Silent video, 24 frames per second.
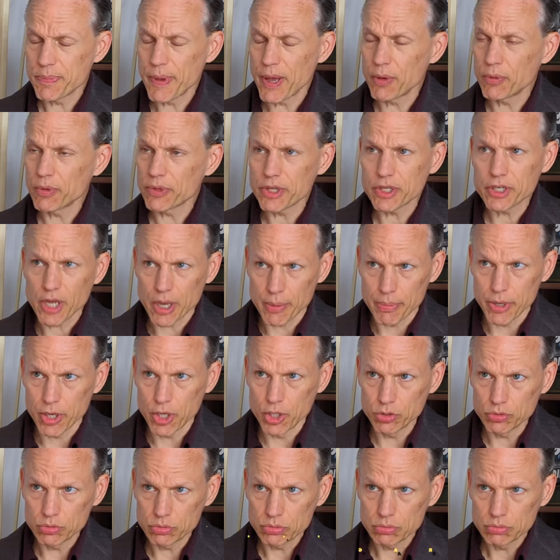spelled with a
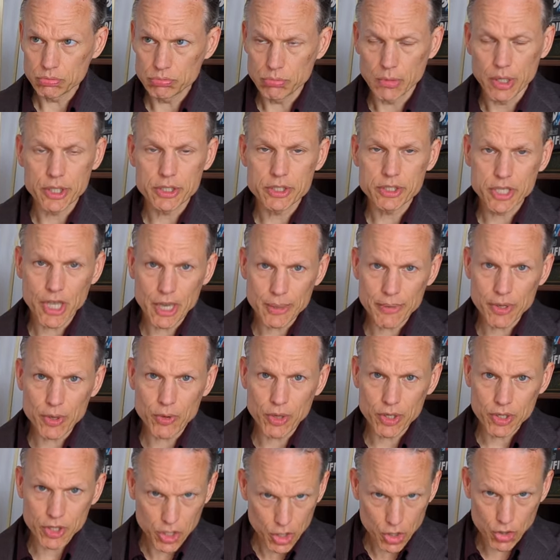W. But tell me
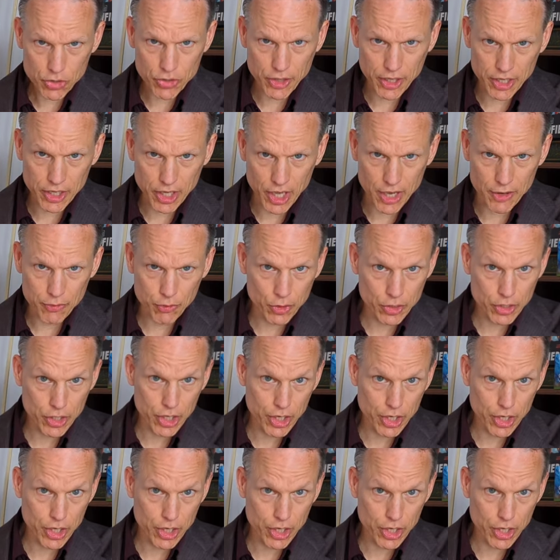what you think of when